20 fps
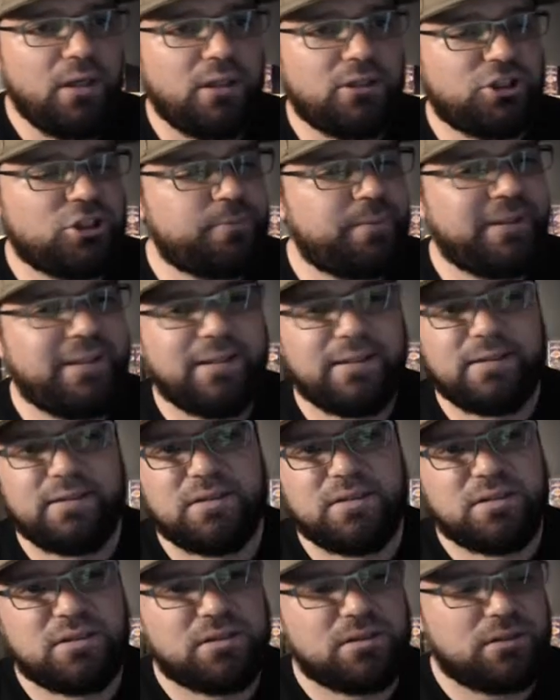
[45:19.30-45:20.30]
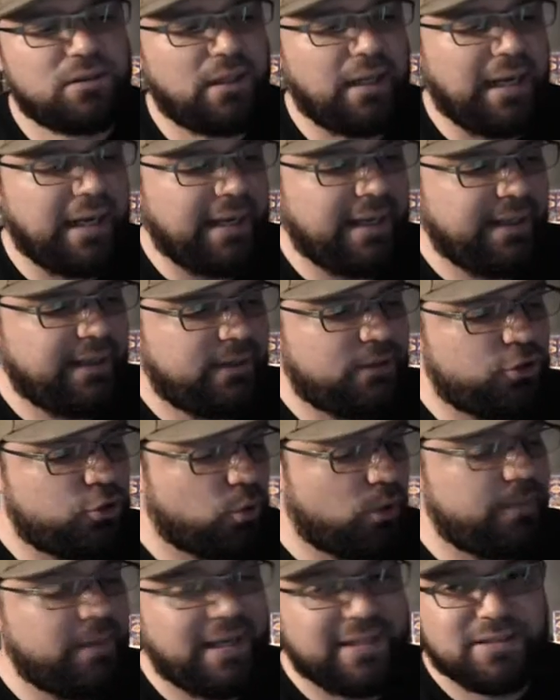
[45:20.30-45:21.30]
Just because I
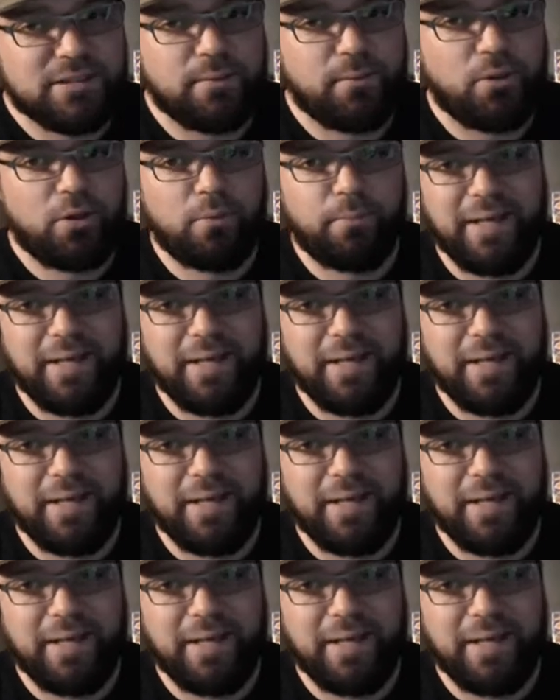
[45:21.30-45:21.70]
enjoy basketball.